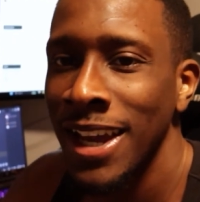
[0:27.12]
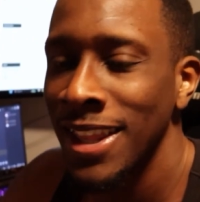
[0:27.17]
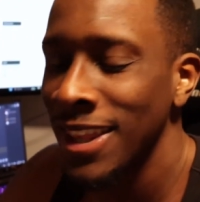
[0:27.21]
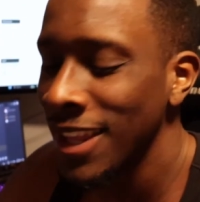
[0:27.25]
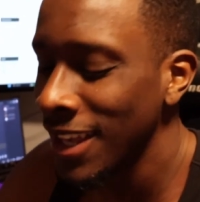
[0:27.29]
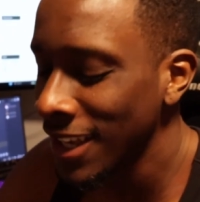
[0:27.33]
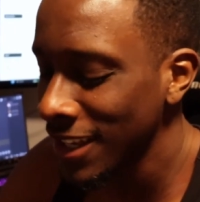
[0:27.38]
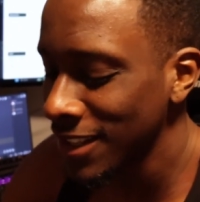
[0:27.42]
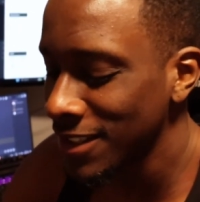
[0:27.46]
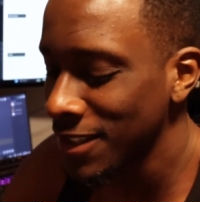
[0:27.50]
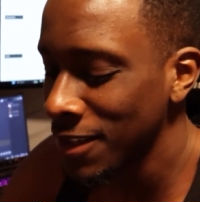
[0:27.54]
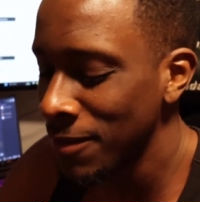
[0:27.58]
I
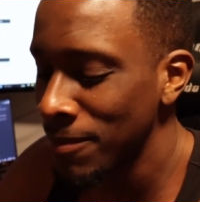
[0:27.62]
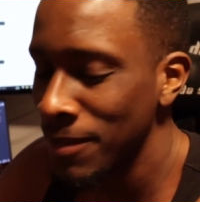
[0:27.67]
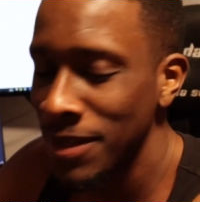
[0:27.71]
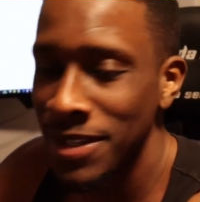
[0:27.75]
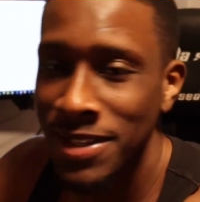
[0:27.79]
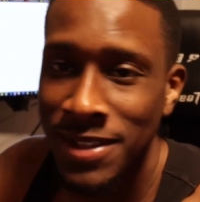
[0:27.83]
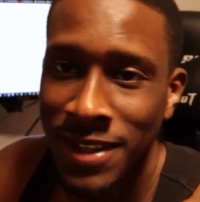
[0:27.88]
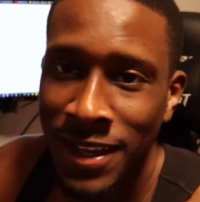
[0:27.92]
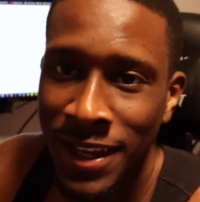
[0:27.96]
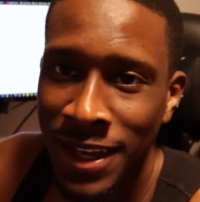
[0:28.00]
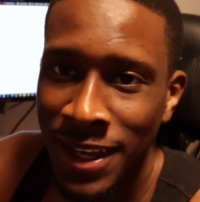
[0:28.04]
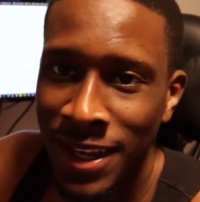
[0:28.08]
think it's a
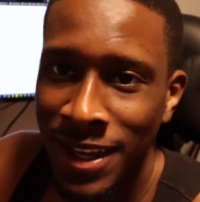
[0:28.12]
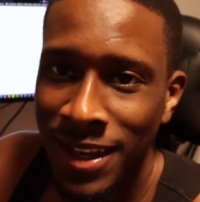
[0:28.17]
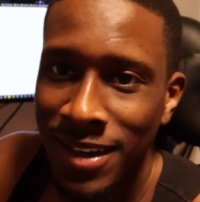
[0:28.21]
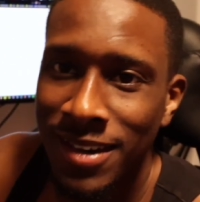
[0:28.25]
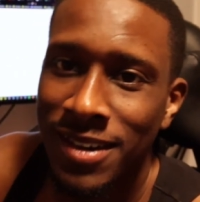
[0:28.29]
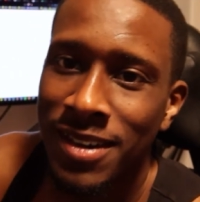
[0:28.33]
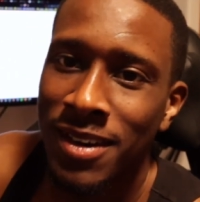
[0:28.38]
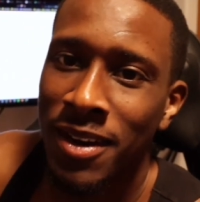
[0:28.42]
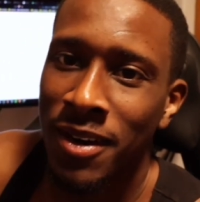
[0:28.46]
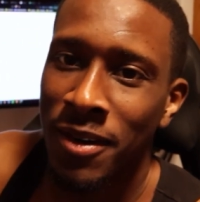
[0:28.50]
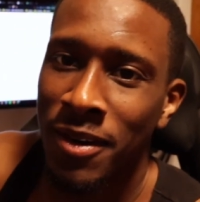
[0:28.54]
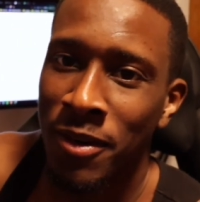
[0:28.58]
mistake.
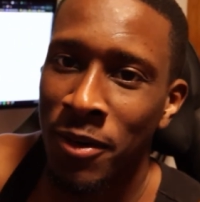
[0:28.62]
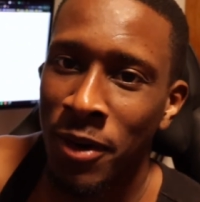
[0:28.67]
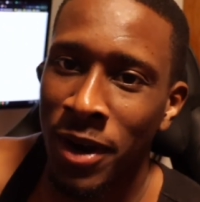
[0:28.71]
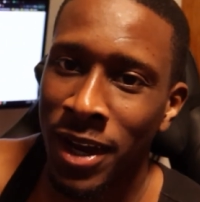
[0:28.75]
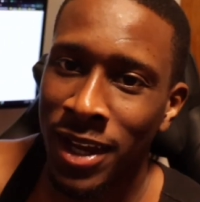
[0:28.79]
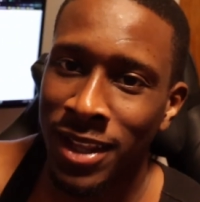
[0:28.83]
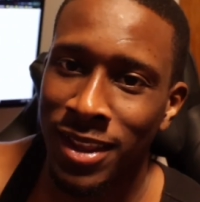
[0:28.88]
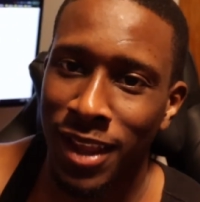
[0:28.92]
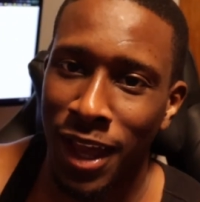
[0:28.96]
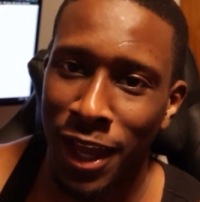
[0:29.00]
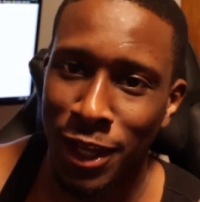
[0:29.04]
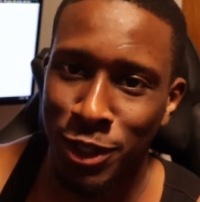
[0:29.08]

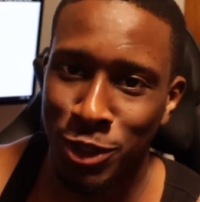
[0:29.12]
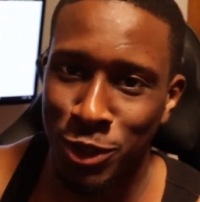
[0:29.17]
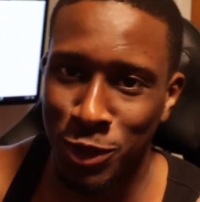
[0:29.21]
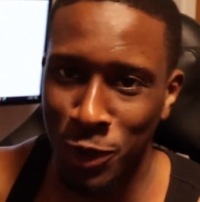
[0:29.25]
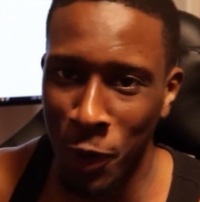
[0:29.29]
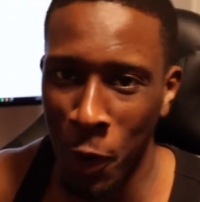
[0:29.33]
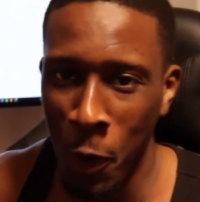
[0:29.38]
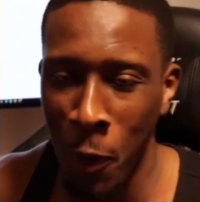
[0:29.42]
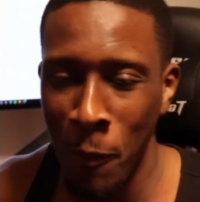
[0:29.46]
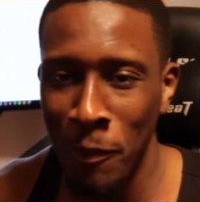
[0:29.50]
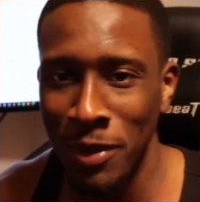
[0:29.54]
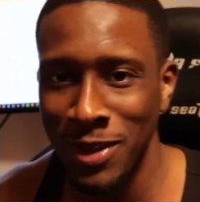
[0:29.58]
Right, I just
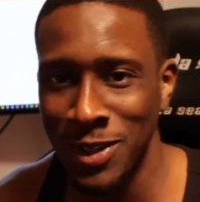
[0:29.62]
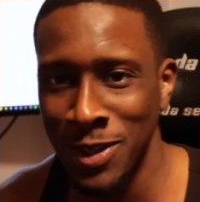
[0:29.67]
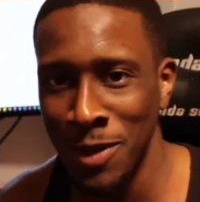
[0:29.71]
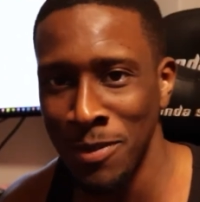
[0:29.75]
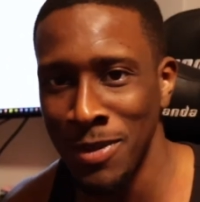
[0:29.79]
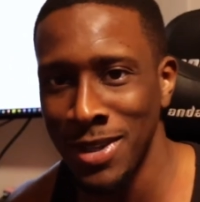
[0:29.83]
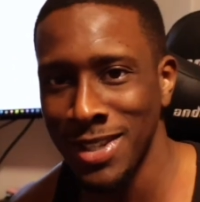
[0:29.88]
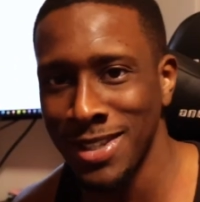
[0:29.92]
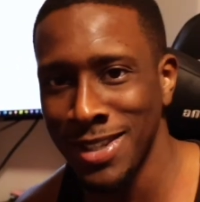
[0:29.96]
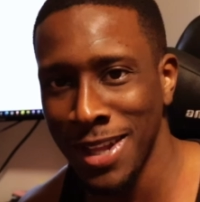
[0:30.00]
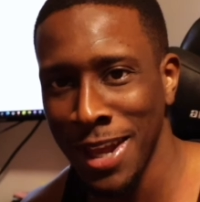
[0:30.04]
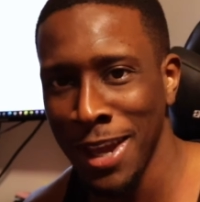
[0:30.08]
hope it's a
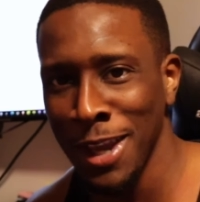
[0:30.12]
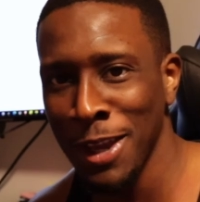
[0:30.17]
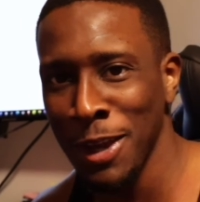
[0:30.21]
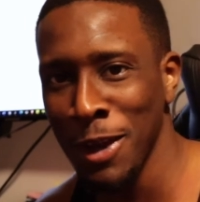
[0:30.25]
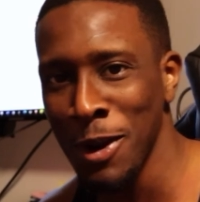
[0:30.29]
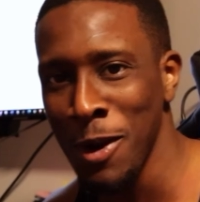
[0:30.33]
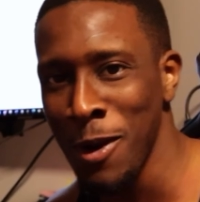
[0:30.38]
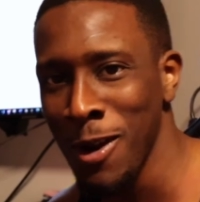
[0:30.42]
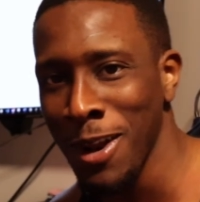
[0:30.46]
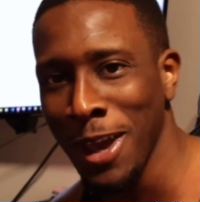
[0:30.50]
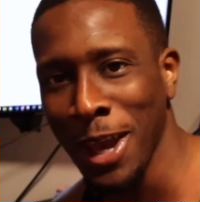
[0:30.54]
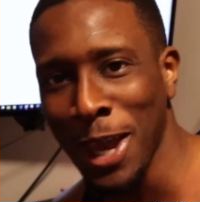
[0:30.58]
mistake, you
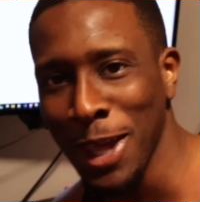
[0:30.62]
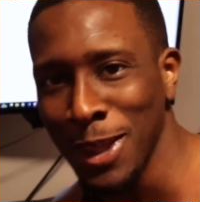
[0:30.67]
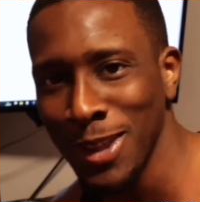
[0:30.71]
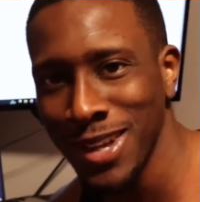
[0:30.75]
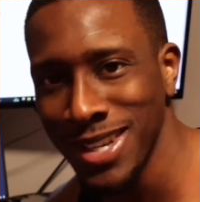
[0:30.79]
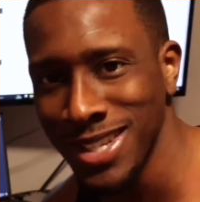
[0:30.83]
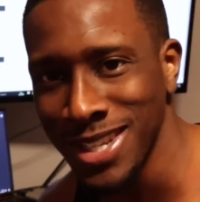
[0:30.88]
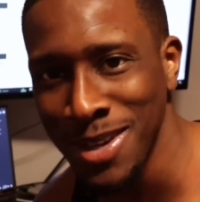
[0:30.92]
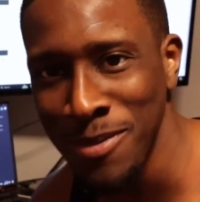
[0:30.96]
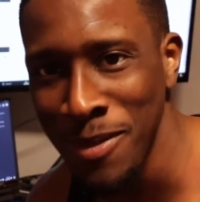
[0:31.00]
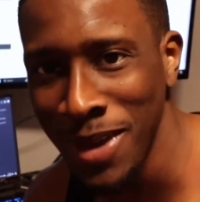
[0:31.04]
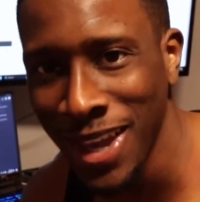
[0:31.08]
know, like it
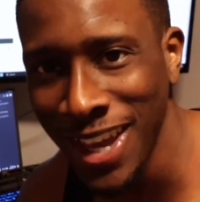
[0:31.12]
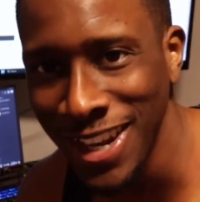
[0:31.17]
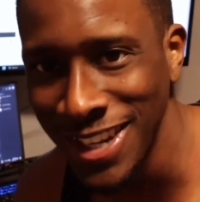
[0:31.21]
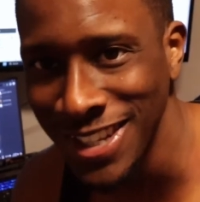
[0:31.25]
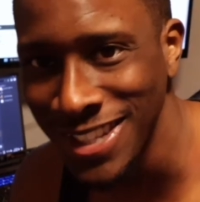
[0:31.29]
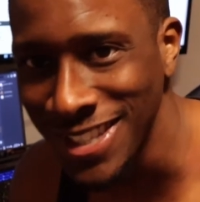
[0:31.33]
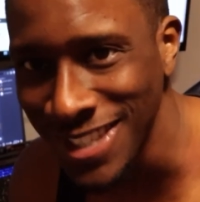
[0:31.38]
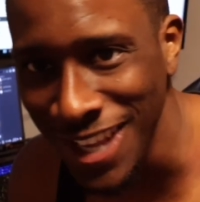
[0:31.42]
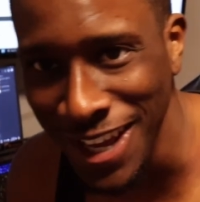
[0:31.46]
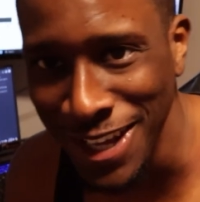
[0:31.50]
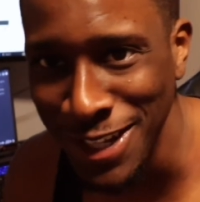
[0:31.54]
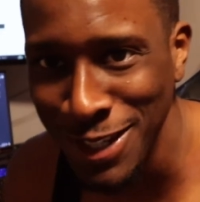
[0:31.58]
doesn't make any
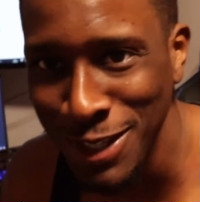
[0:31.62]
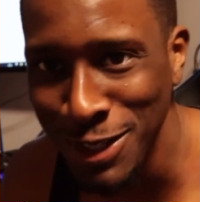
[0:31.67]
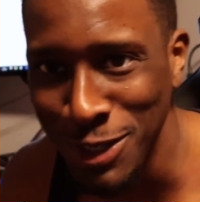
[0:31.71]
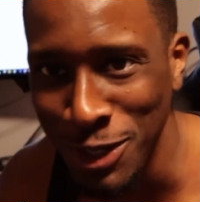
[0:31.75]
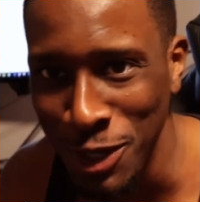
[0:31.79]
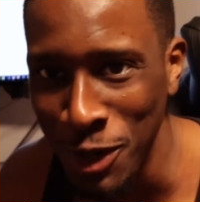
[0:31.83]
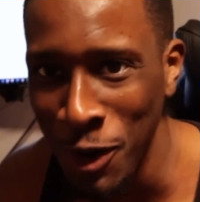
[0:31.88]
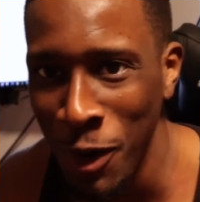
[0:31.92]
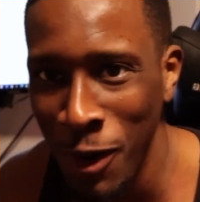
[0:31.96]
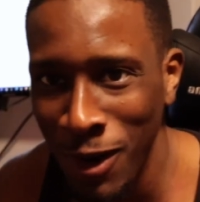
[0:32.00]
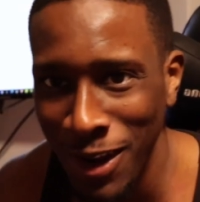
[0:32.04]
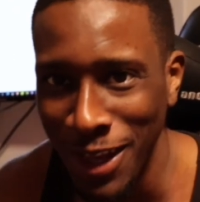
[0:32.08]
sense,
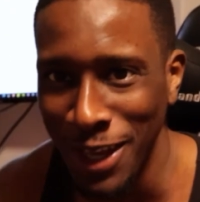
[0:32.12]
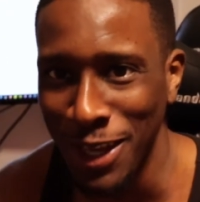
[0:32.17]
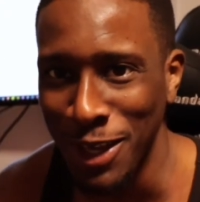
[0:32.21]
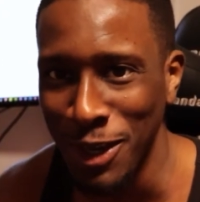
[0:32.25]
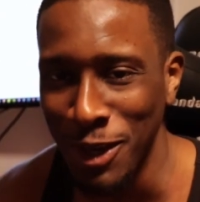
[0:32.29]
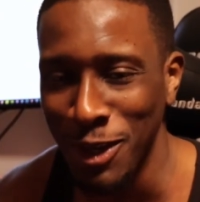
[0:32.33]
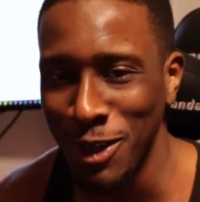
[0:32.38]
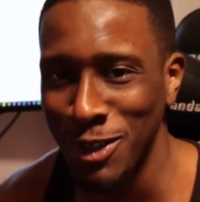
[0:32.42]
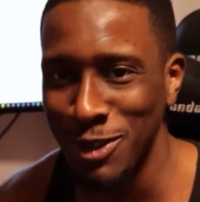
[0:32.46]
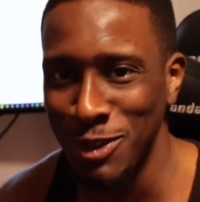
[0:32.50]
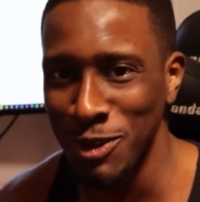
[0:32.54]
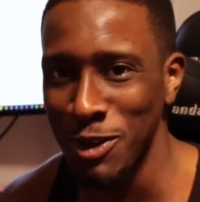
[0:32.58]
you know,
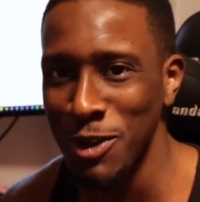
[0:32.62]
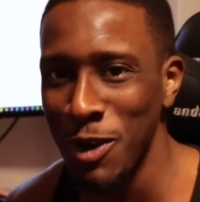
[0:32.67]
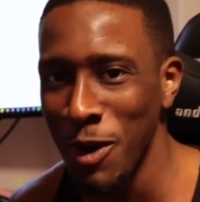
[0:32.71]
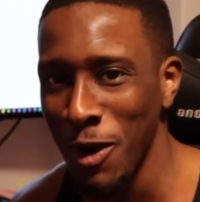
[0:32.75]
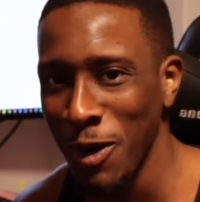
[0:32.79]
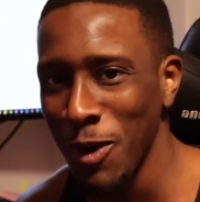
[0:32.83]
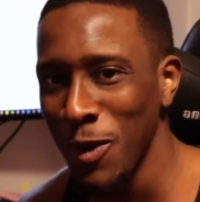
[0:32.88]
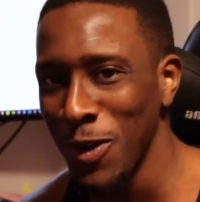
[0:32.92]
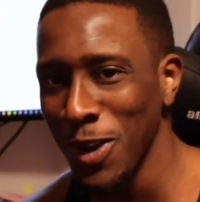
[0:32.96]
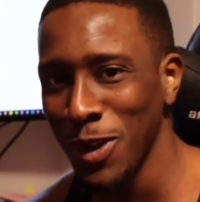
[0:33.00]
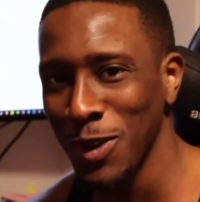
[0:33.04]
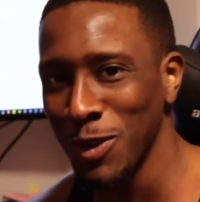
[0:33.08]
like do
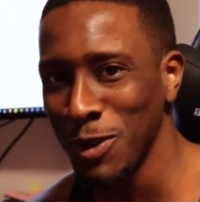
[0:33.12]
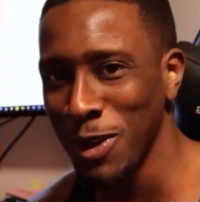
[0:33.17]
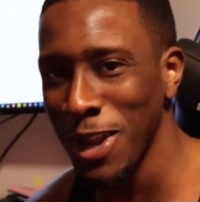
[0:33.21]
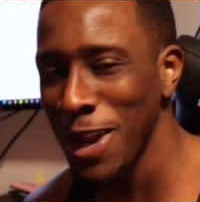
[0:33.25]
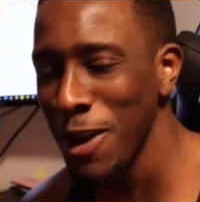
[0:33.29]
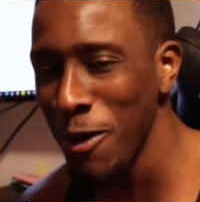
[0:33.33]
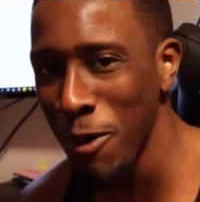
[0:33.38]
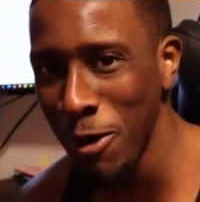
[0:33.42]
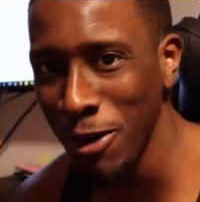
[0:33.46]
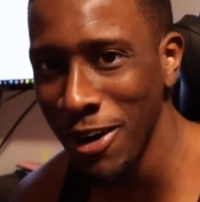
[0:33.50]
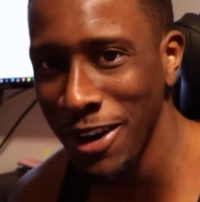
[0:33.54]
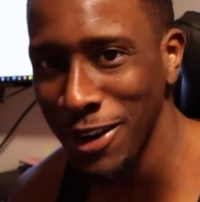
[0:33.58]
they
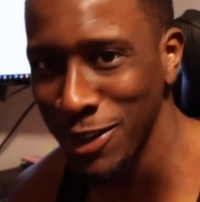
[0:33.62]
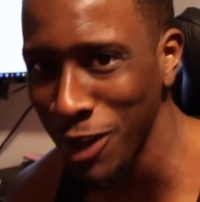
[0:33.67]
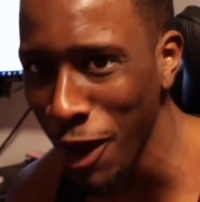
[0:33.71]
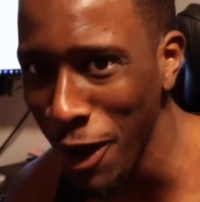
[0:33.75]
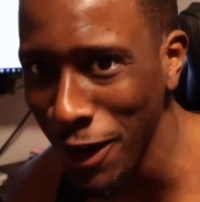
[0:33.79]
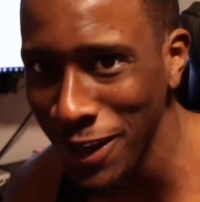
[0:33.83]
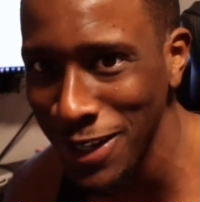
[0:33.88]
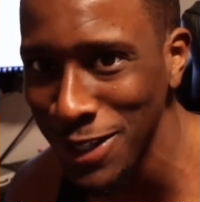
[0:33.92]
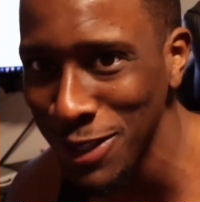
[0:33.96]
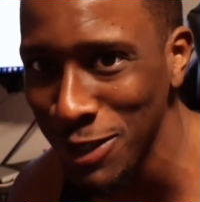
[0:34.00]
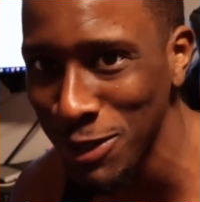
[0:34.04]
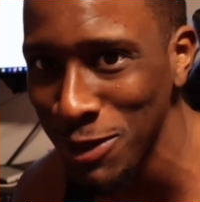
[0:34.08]
know who they're
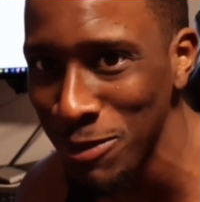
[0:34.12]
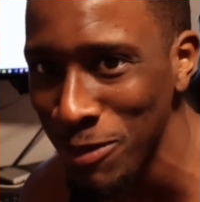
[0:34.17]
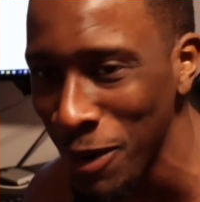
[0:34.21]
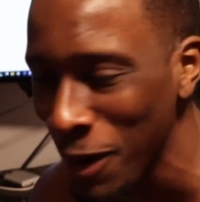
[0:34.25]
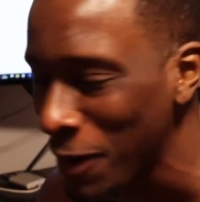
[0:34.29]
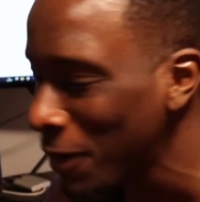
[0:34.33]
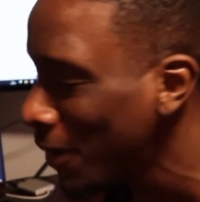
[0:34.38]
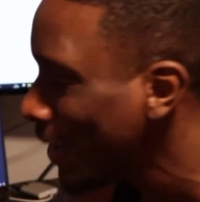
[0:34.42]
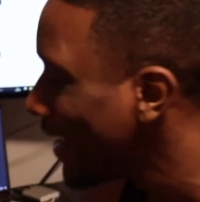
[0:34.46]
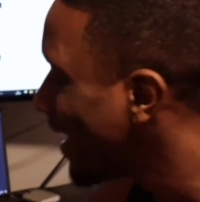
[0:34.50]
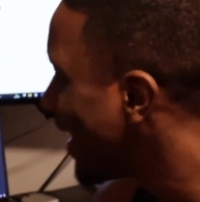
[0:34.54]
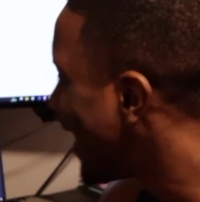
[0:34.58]
talking to,
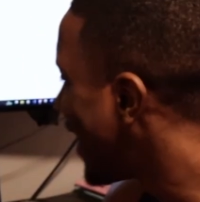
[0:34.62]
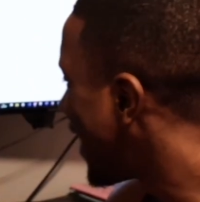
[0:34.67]
bro?